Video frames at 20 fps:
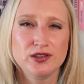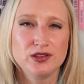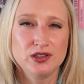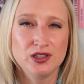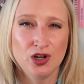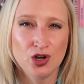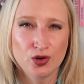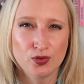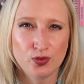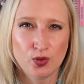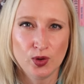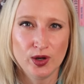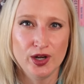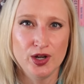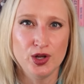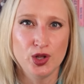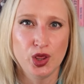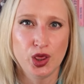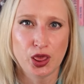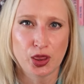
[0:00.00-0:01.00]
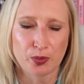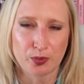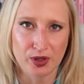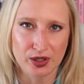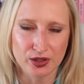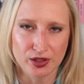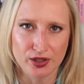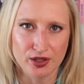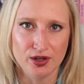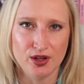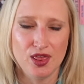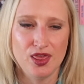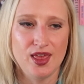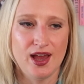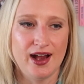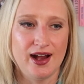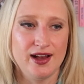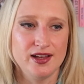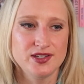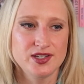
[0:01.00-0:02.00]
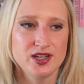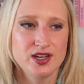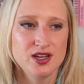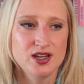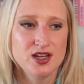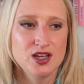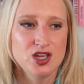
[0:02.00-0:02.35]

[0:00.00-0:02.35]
look for in a thriller, that